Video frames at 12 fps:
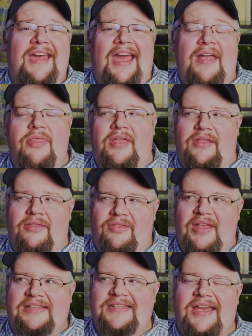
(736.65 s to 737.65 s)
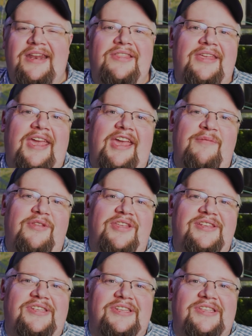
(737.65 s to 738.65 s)
And that's kind of the game of
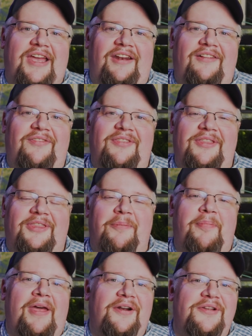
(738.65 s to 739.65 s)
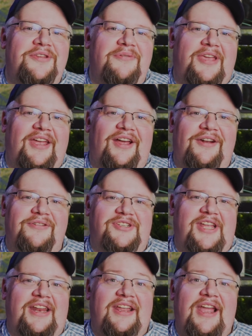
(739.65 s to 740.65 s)
this, is that the better you get
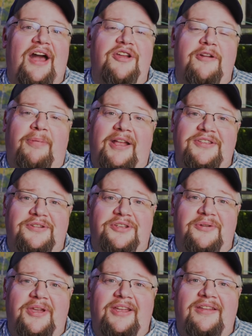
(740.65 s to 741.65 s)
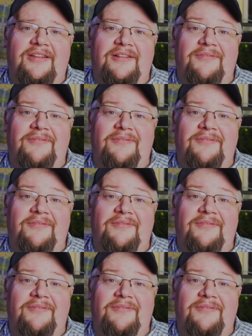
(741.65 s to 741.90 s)
understanding how your plants are doing,